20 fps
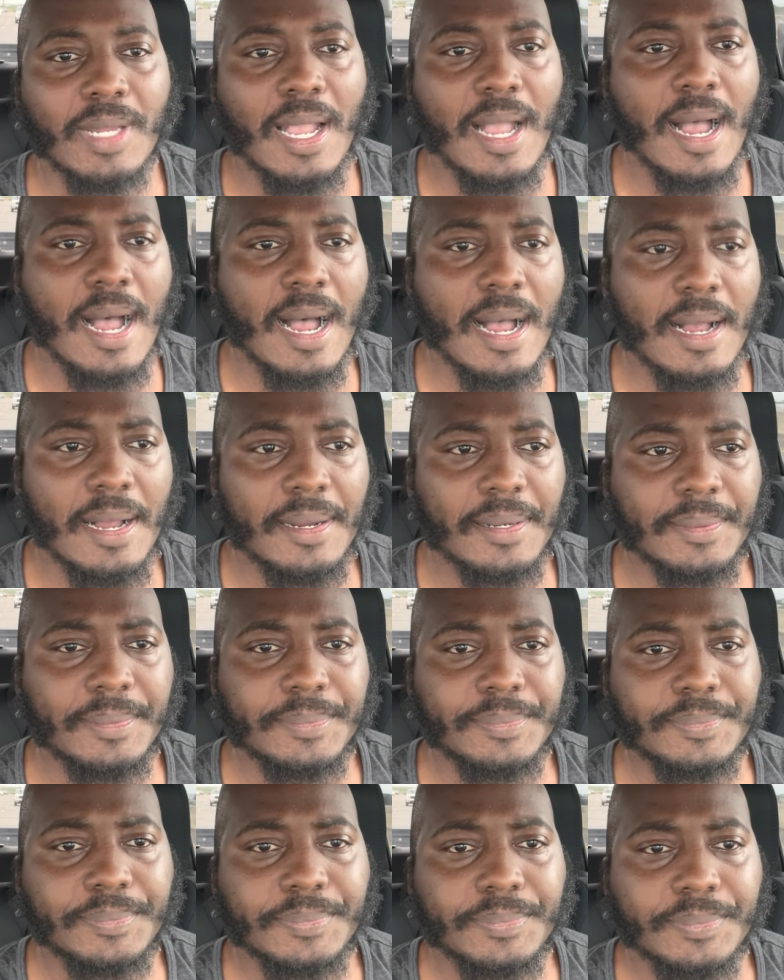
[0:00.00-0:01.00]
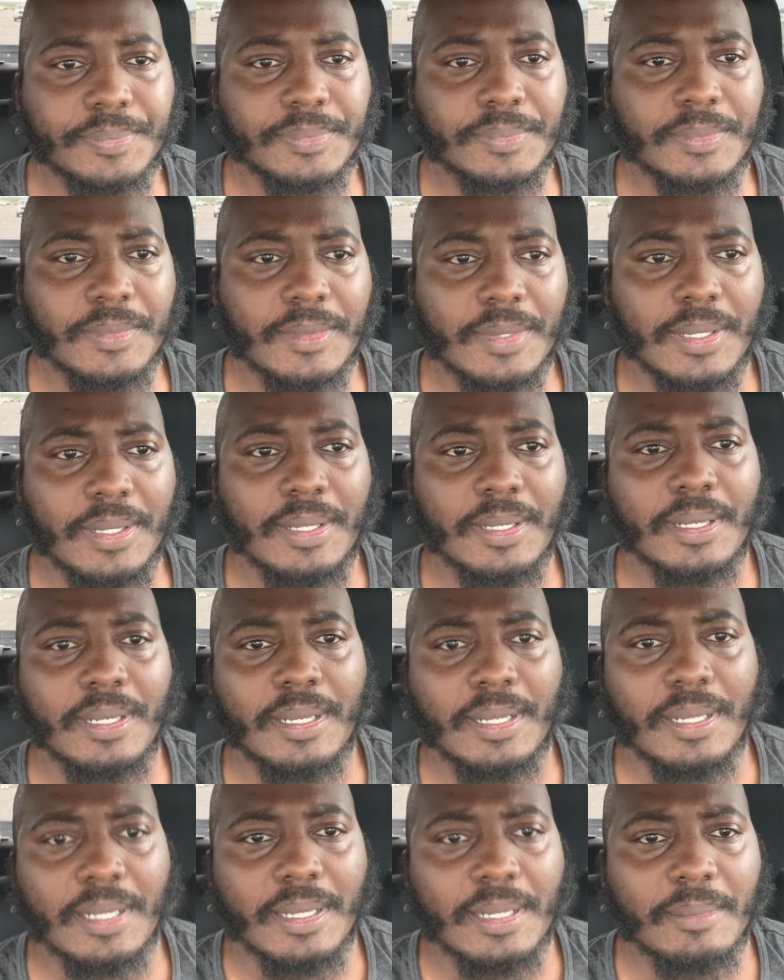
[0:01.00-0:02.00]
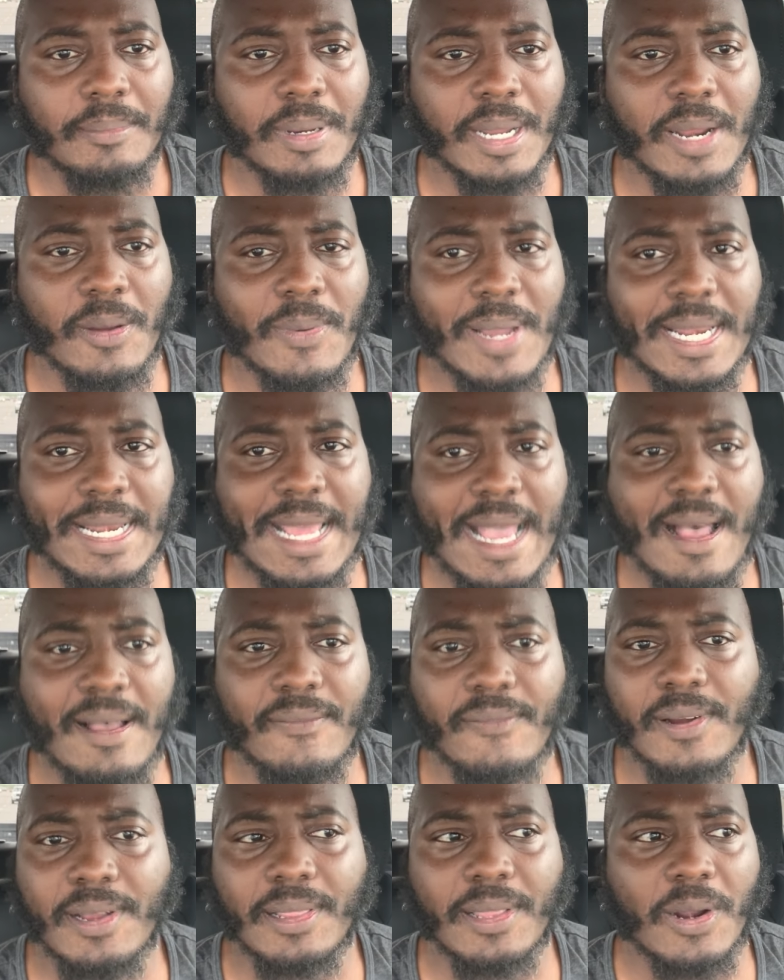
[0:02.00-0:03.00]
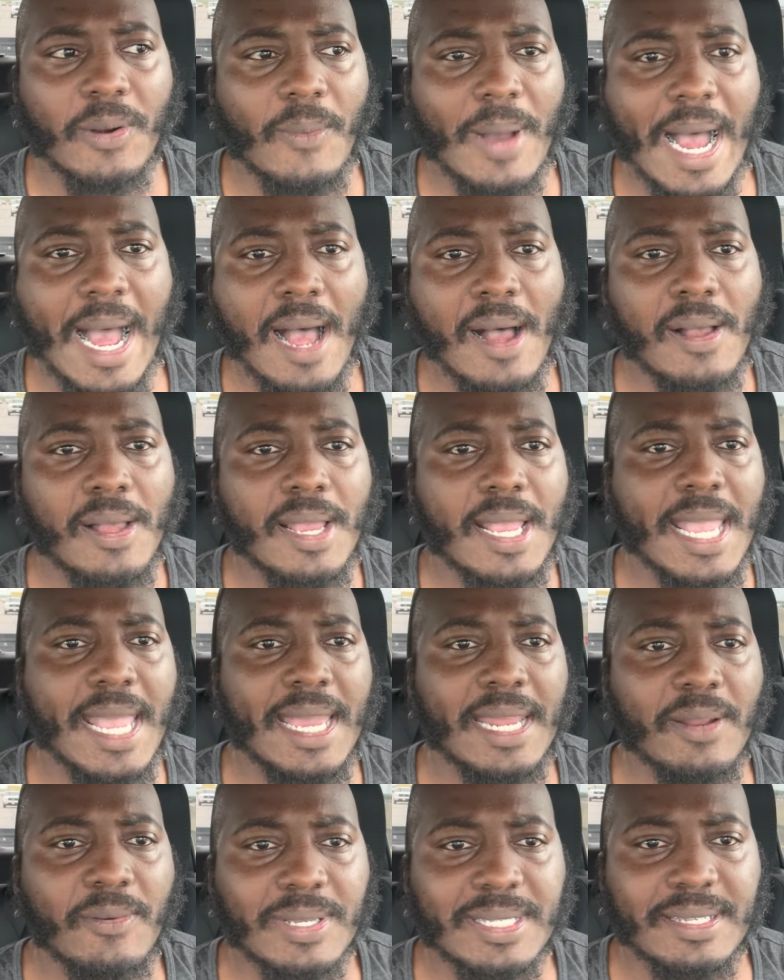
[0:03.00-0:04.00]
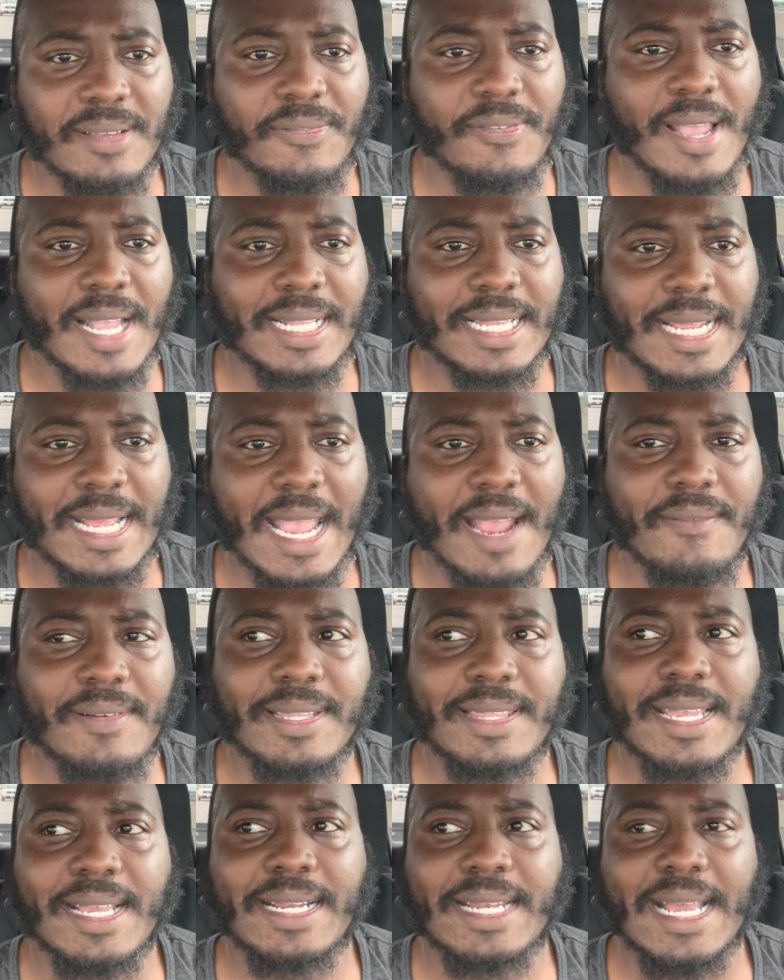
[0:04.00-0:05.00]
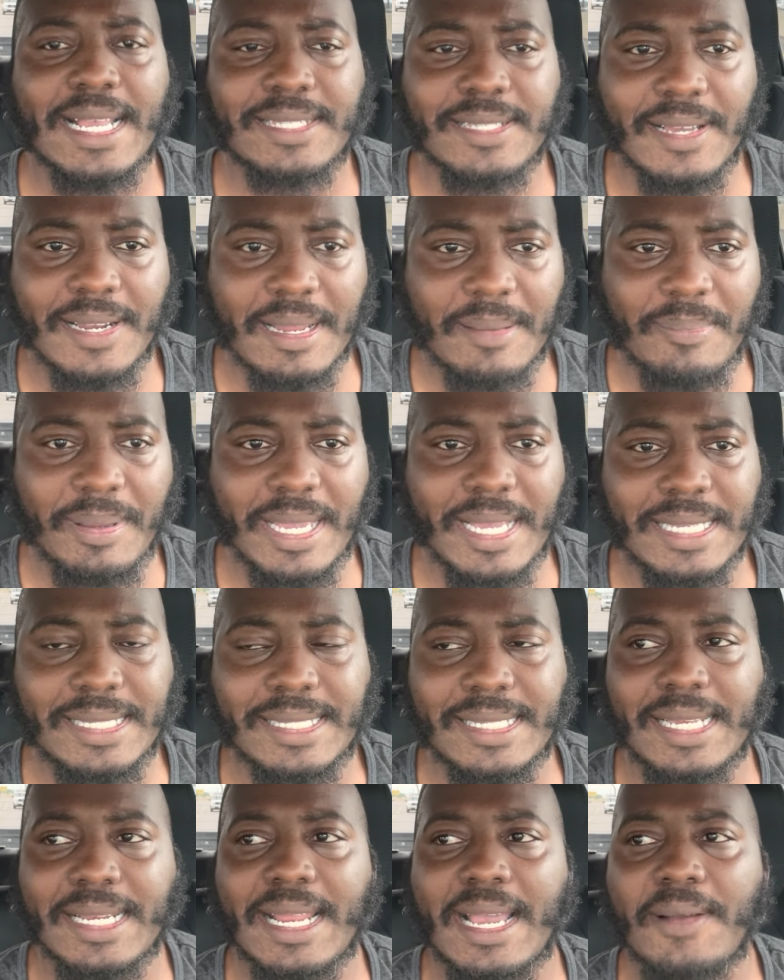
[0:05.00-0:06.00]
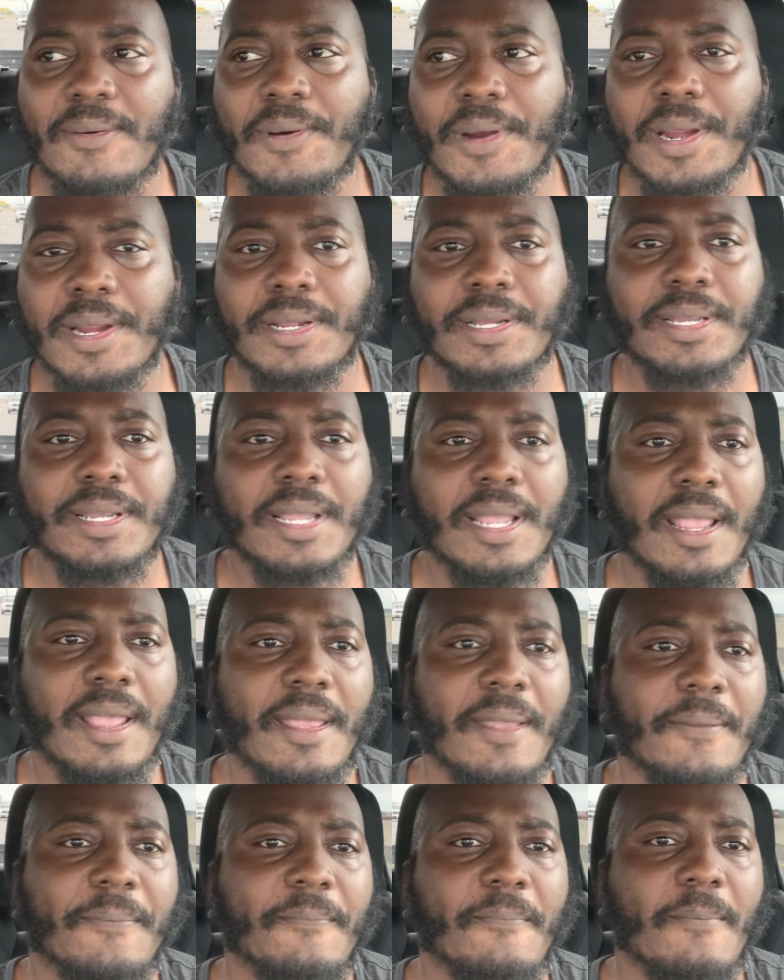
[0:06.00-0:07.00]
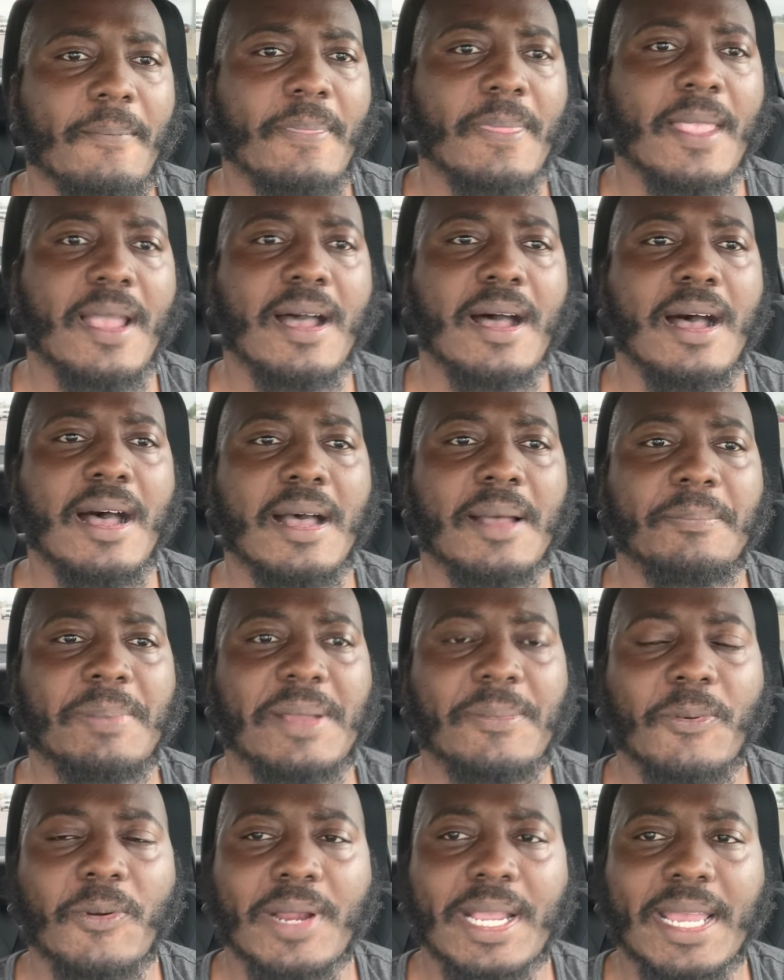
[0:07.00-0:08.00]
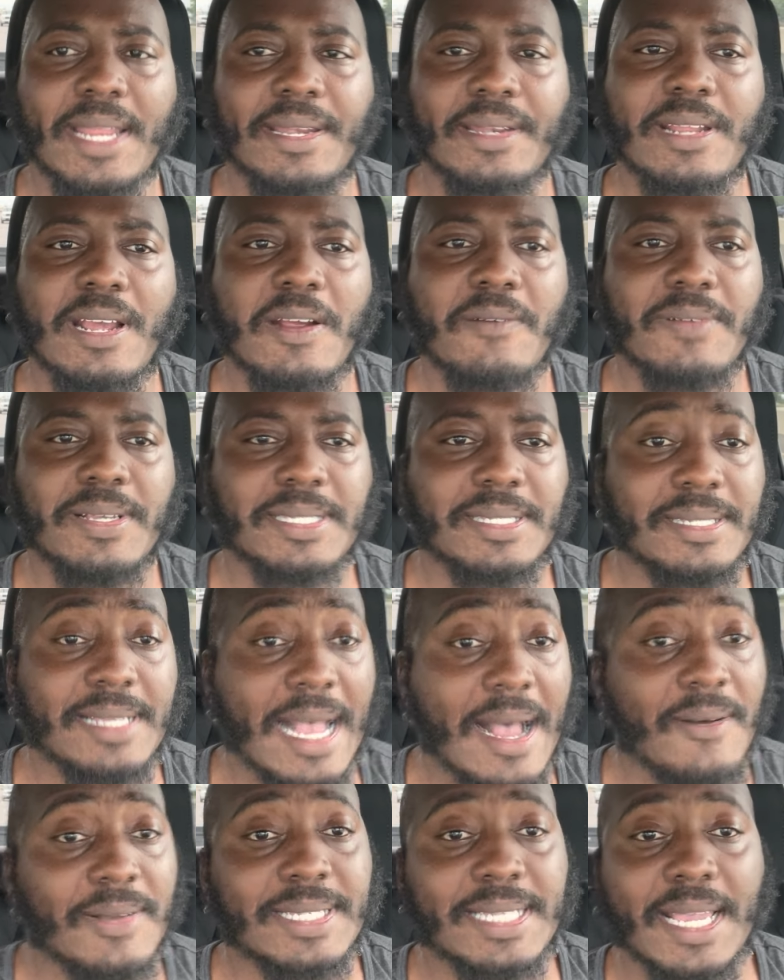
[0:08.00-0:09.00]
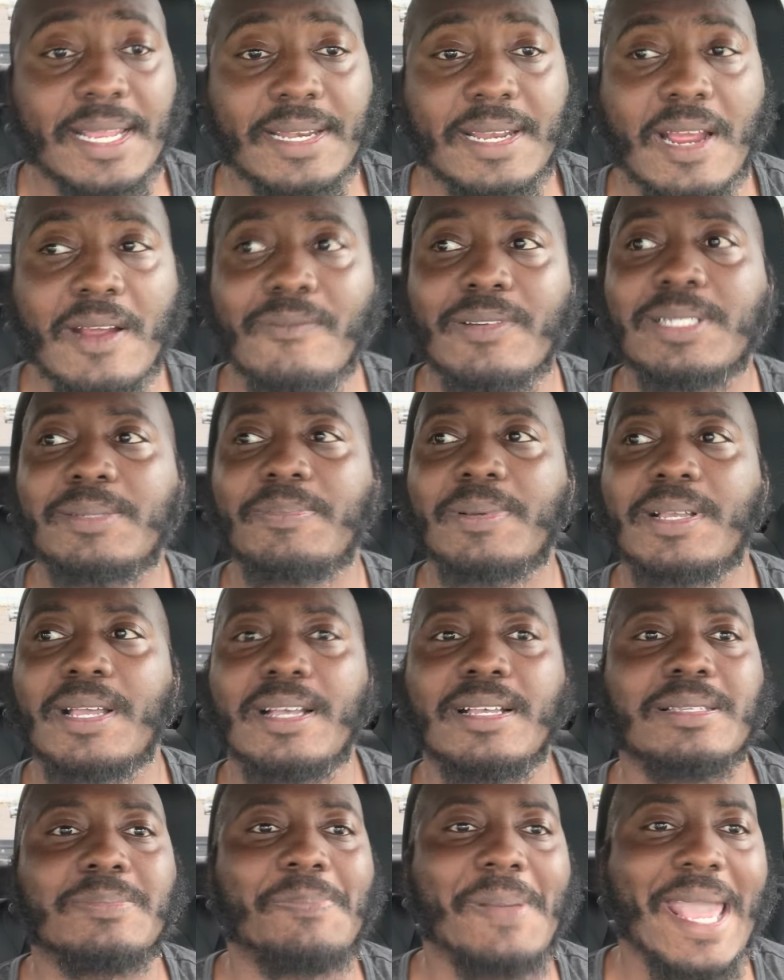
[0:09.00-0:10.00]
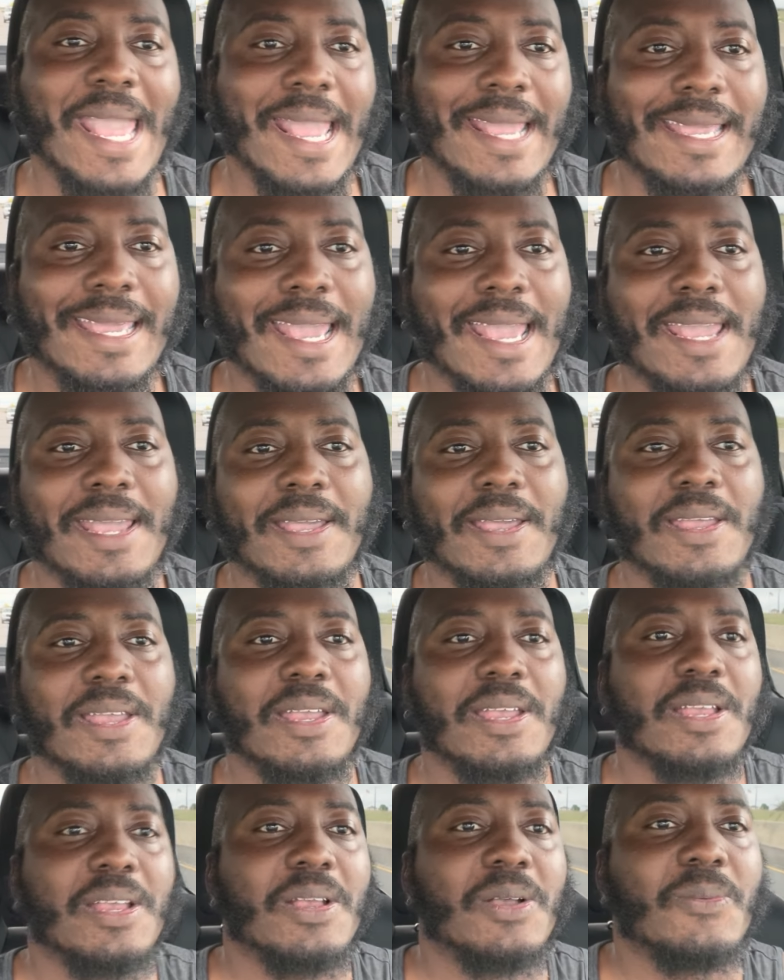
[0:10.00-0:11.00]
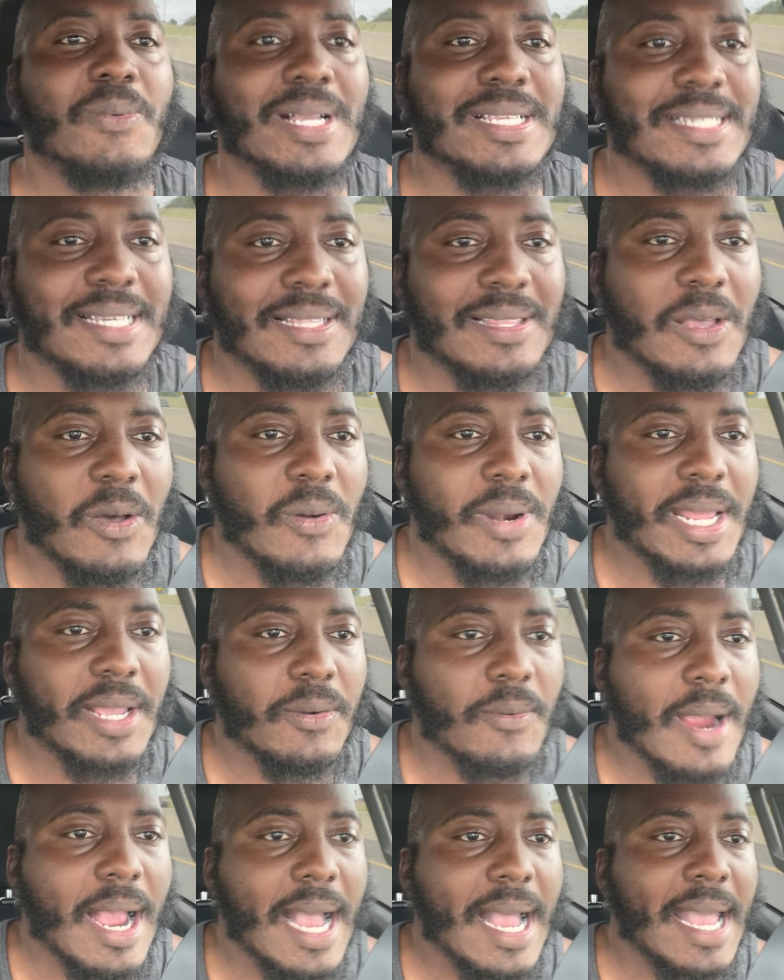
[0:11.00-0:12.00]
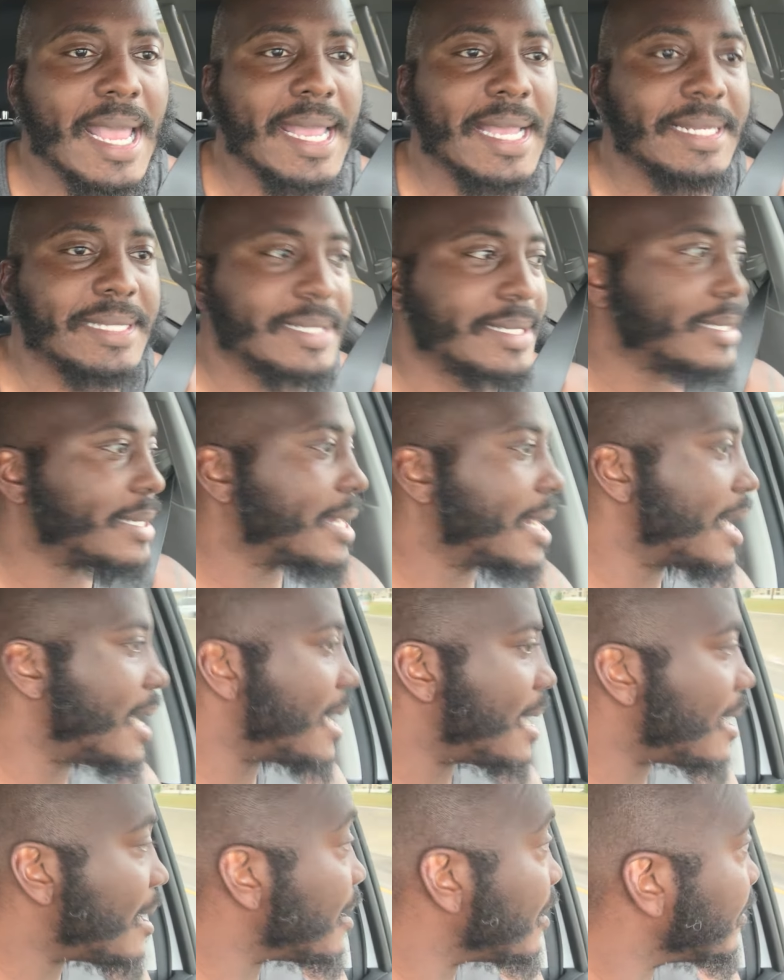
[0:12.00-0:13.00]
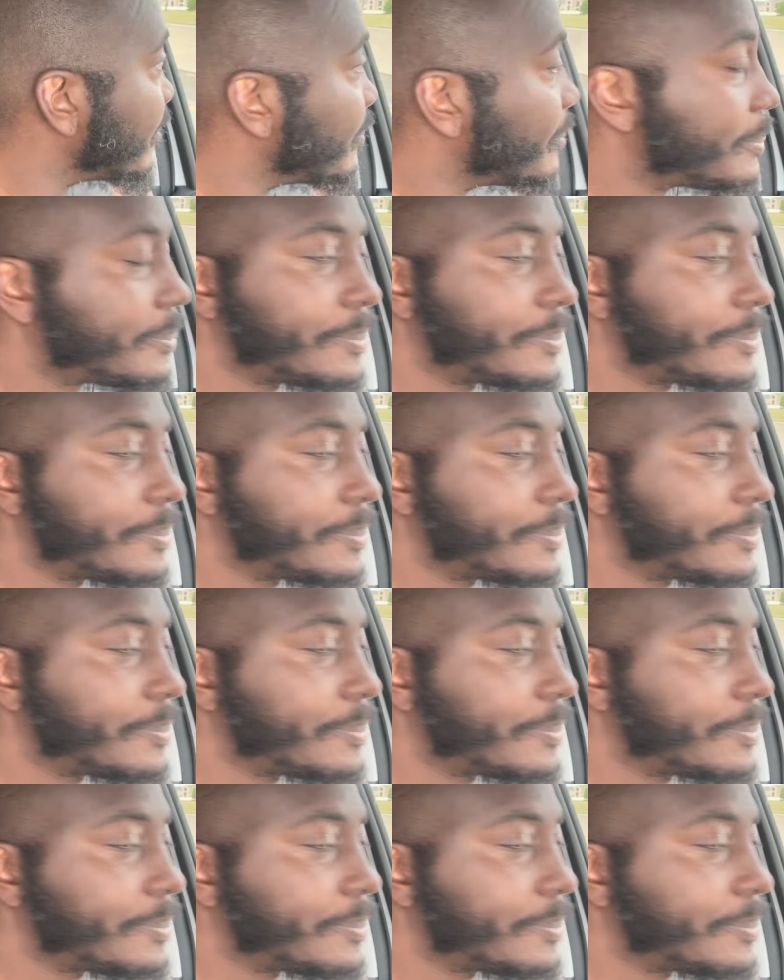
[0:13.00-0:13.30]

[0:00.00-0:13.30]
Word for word: um, but it went down for a little while, and it was affecting everything that's on the BSC network. Uh, people were getting nervous. I was getting nervous because Pancake wasn't loading right. Um,